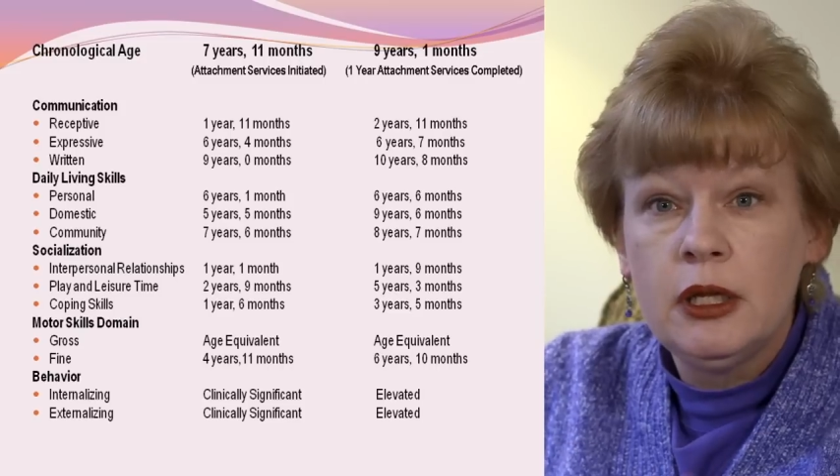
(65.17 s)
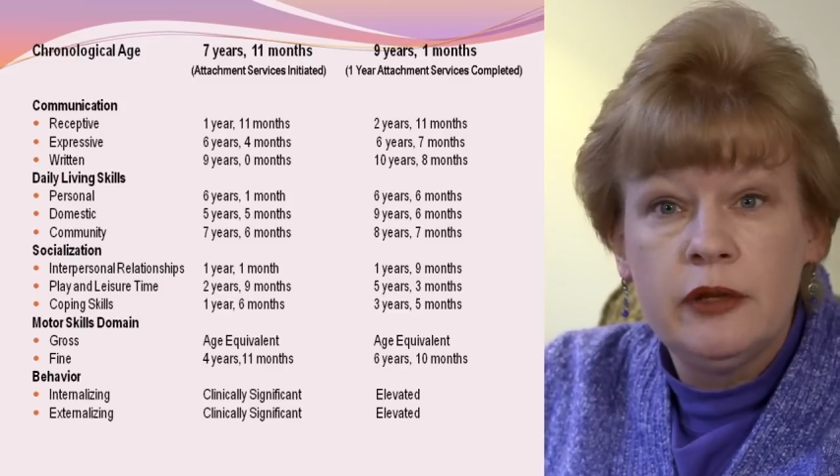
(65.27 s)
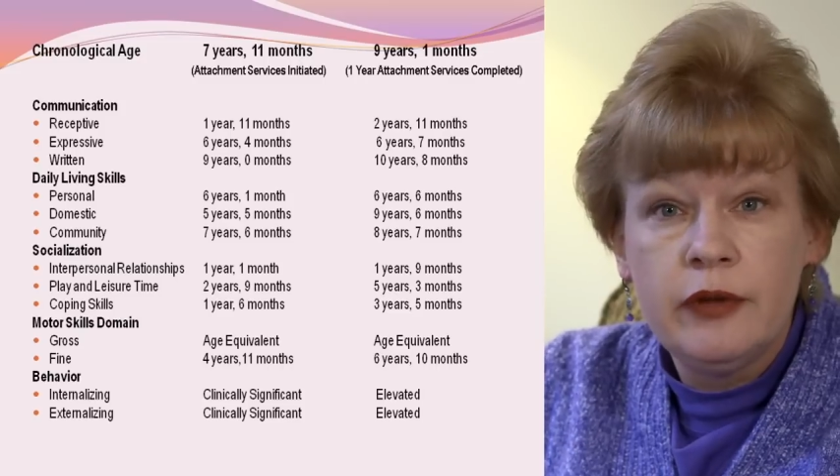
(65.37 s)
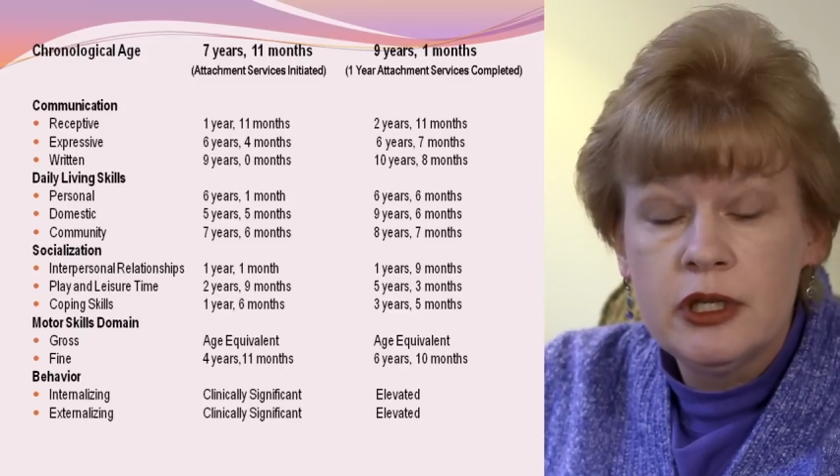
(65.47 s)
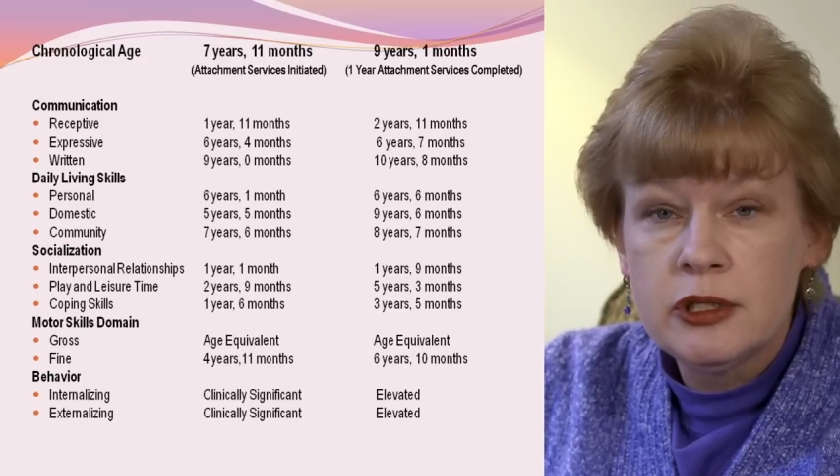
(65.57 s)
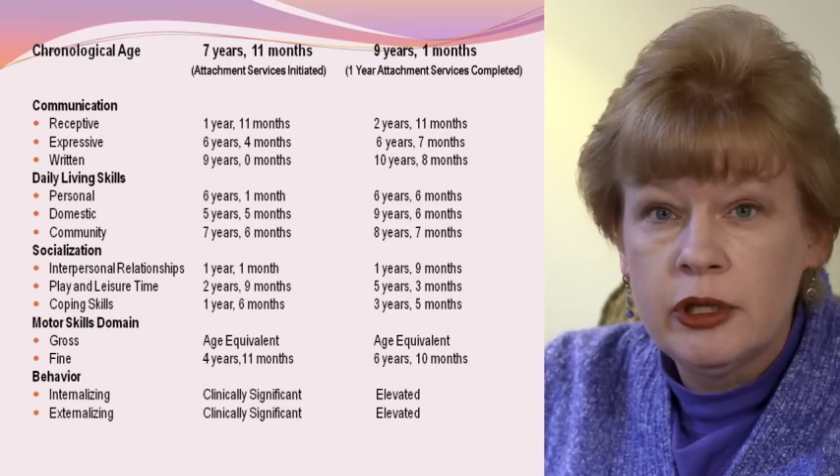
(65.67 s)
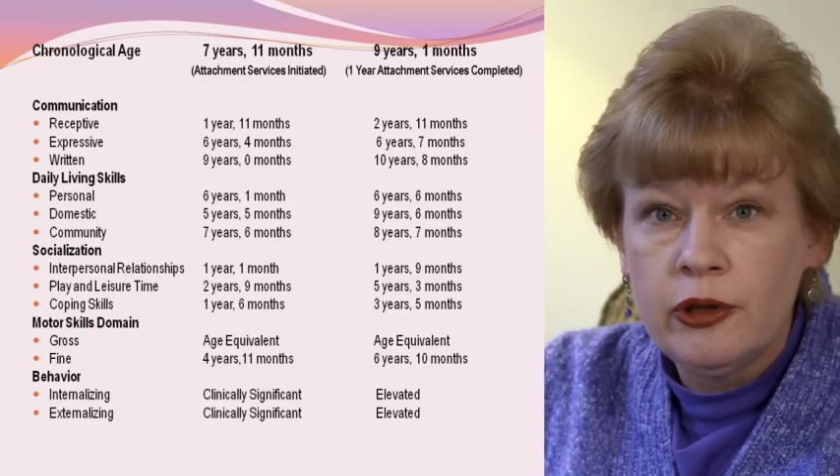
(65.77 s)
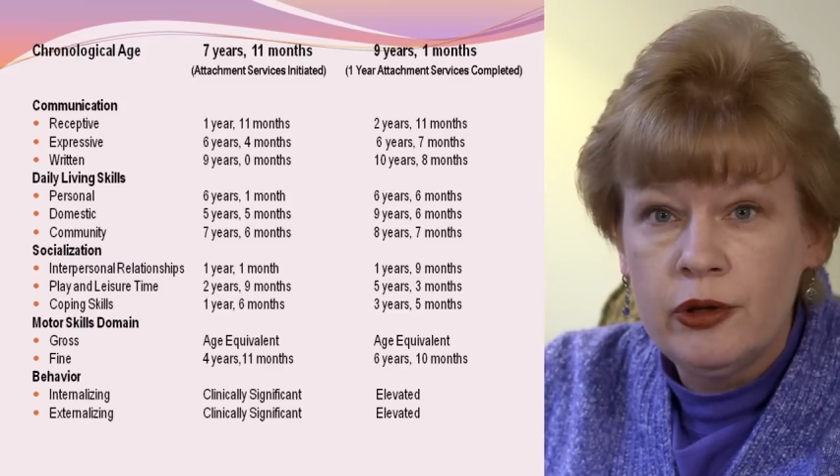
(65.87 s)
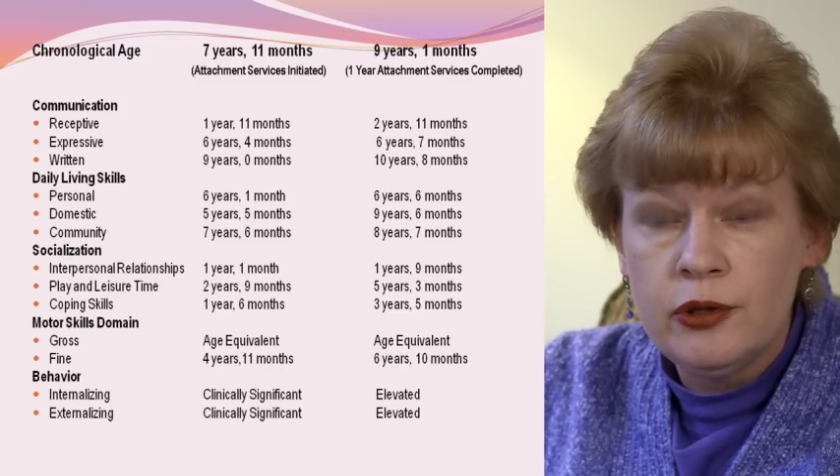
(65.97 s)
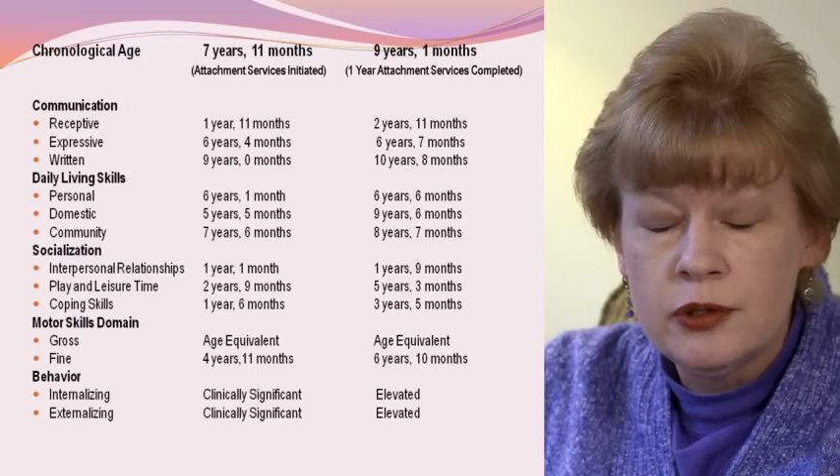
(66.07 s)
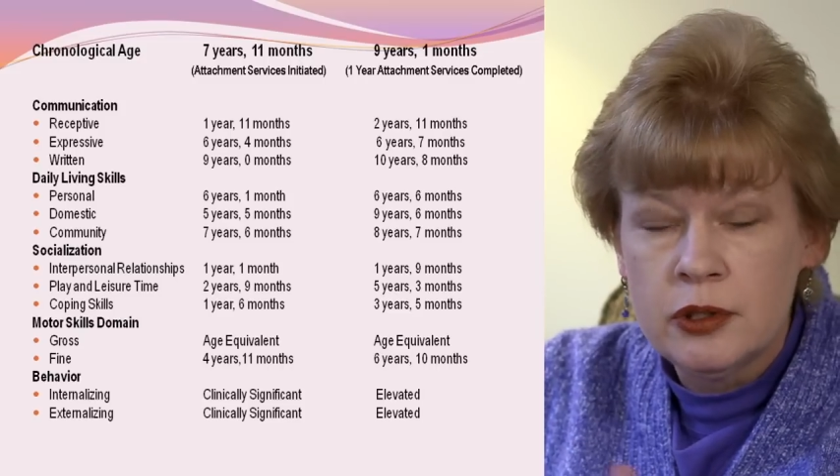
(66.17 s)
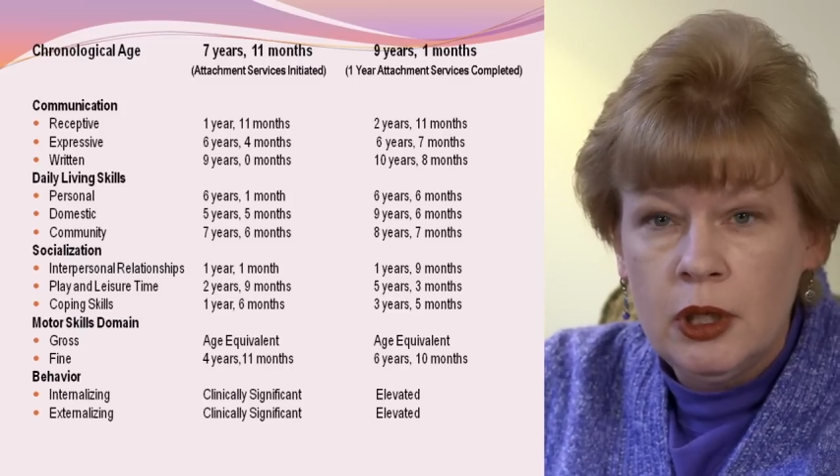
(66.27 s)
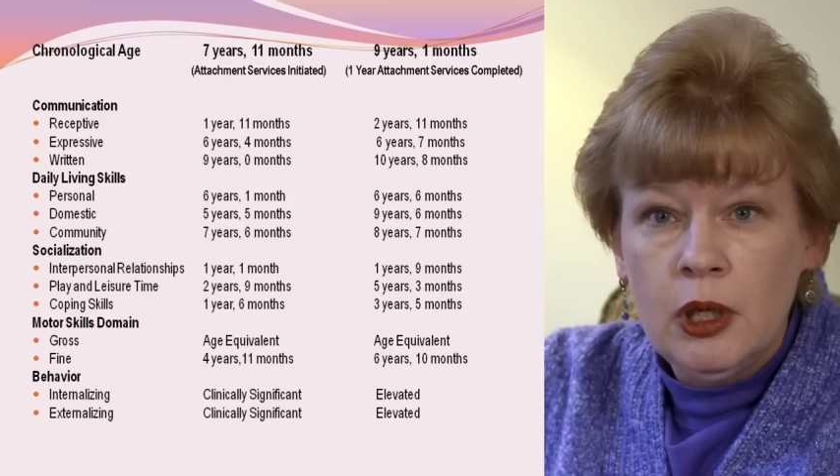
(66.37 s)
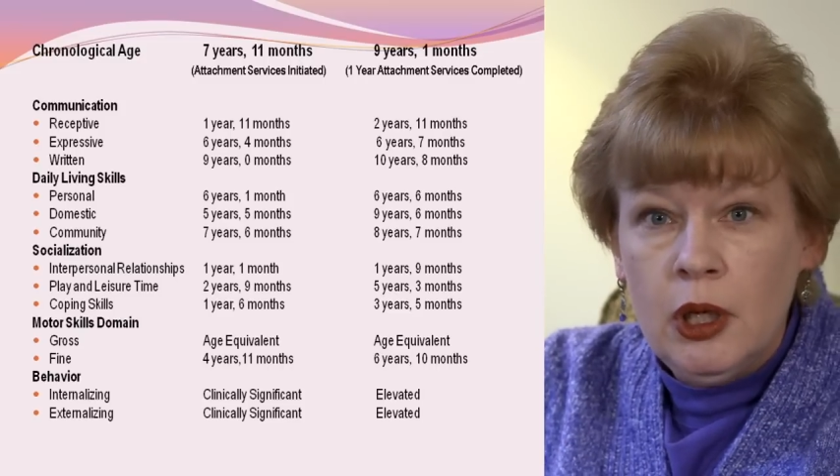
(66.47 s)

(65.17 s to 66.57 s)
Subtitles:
living skills,